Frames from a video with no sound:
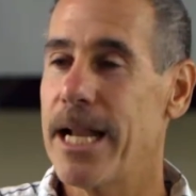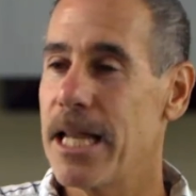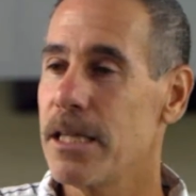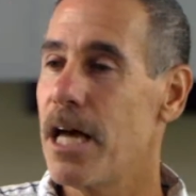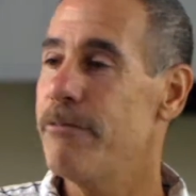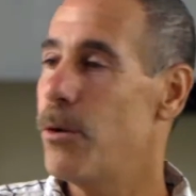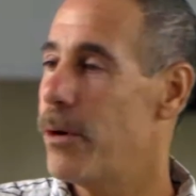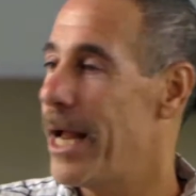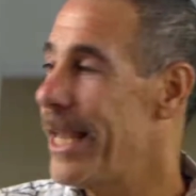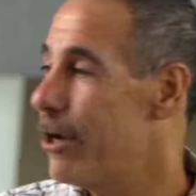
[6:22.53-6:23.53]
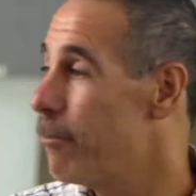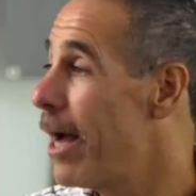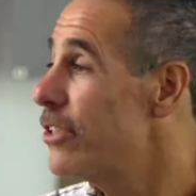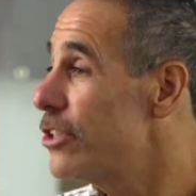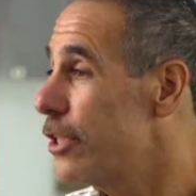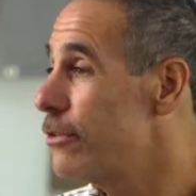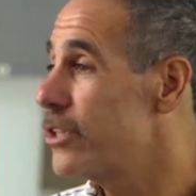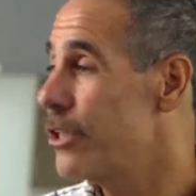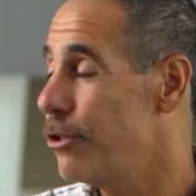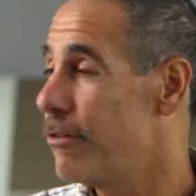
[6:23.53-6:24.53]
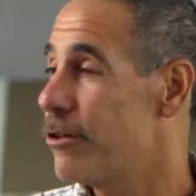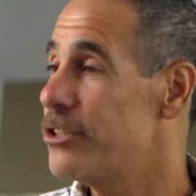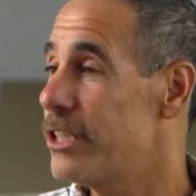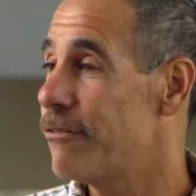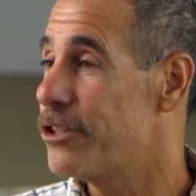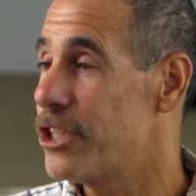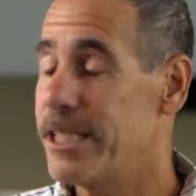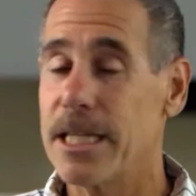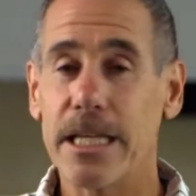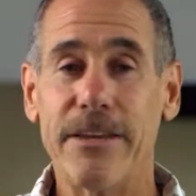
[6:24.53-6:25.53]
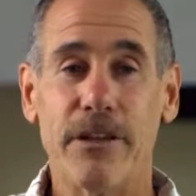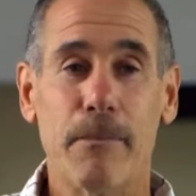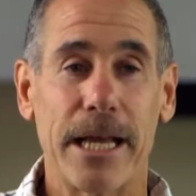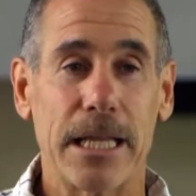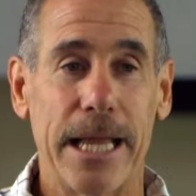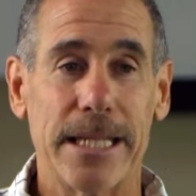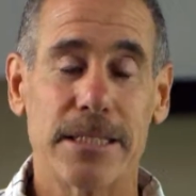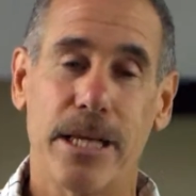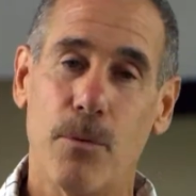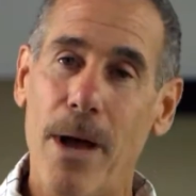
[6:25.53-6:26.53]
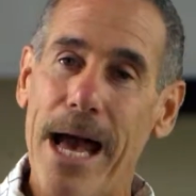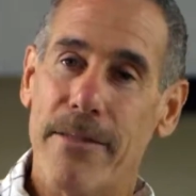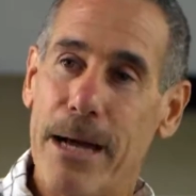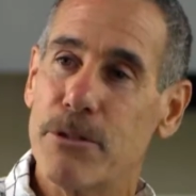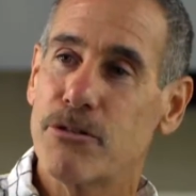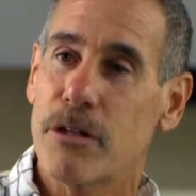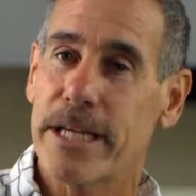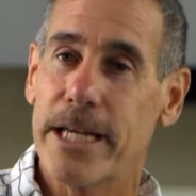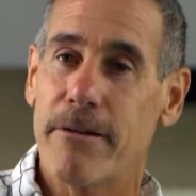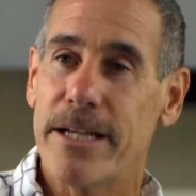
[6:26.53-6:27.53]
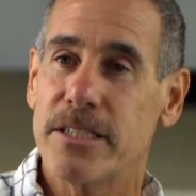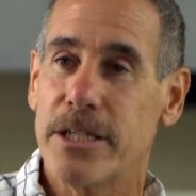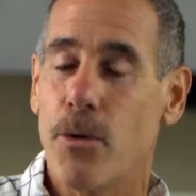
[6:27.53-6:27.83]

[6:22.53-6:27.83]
And I love it when I hear my students at the University of Virginia leaving my class saying, wow, that was really interesting.